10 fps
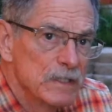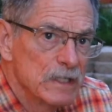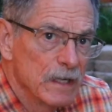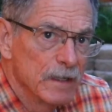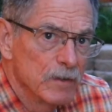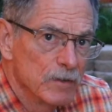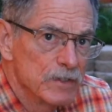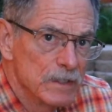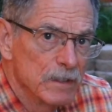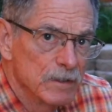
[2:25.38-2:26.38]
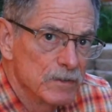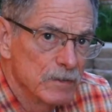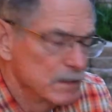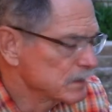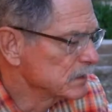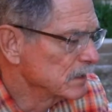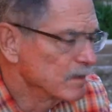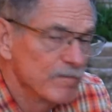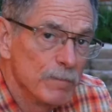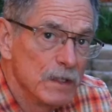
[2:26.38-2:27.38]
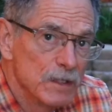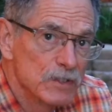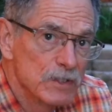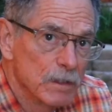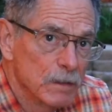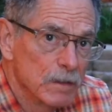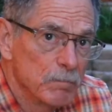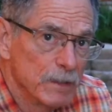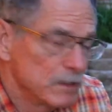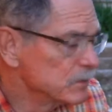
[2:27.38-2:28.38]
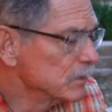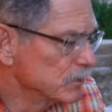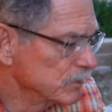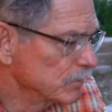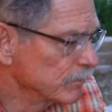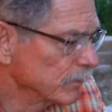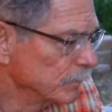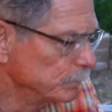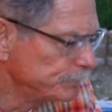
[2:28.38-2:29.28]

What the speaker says: tight or snug, so it doesn't give me a solid base to shoot from.